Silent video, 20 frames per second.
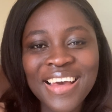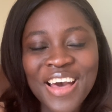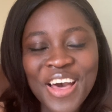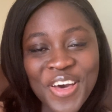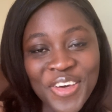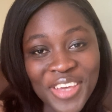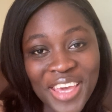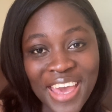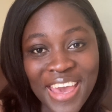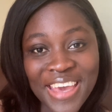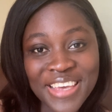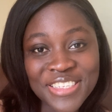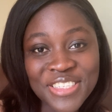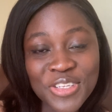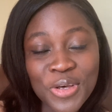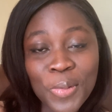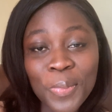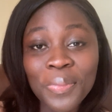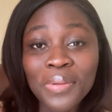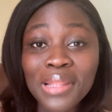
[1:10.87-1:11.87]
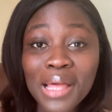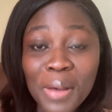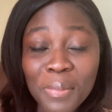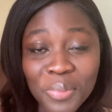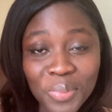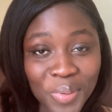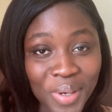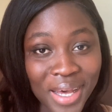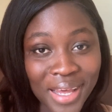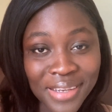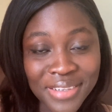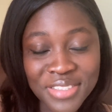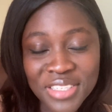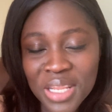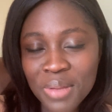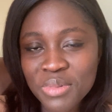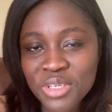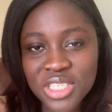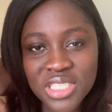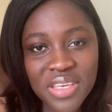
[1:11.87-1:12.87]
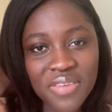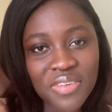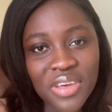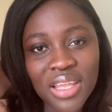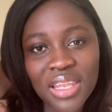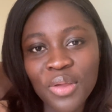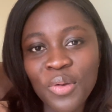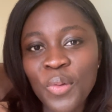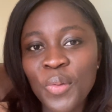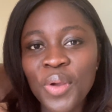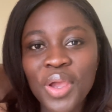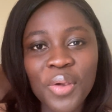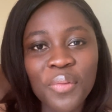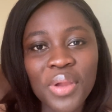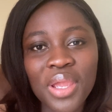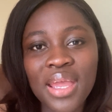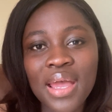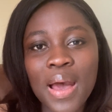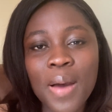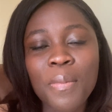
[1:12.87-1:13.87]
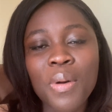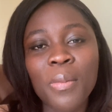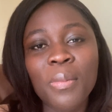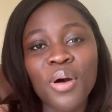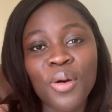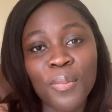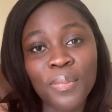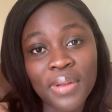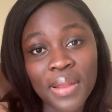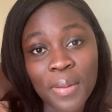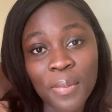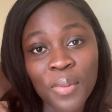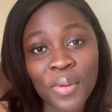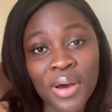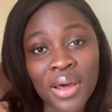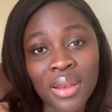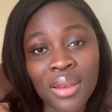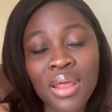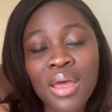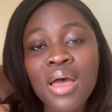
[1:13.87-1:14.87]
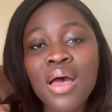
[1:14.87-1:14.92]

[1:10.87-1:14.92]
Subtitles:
Okay, so PLAB 1. So let me just give you a quick recap about PLAB 1.